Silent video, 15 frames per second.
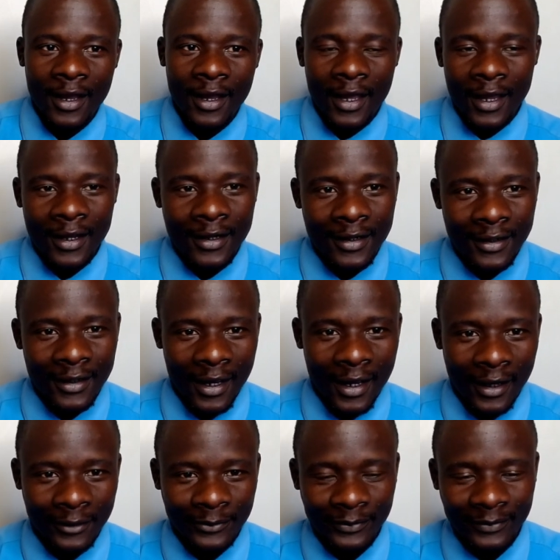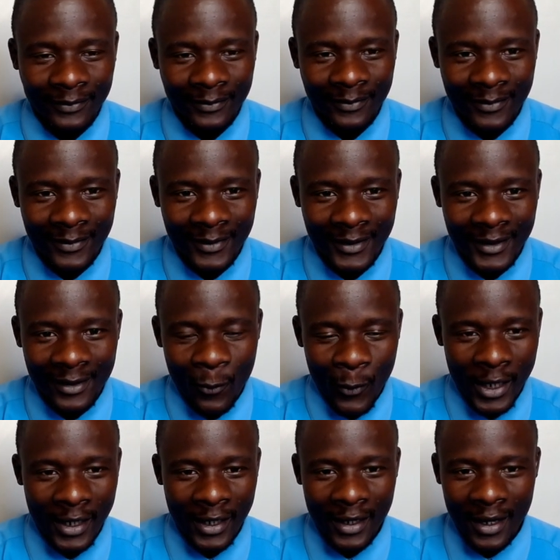And uh,
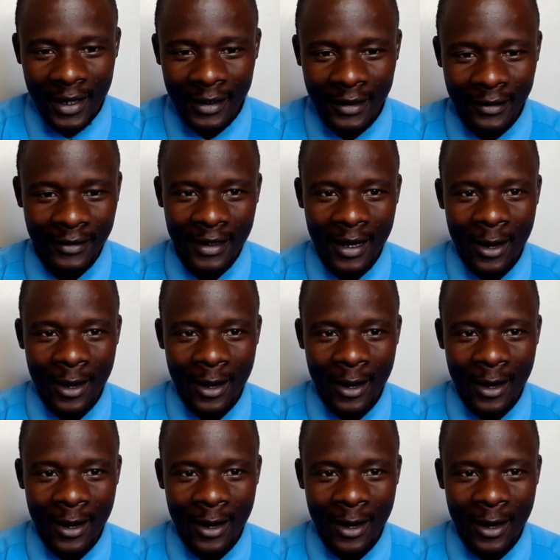we are in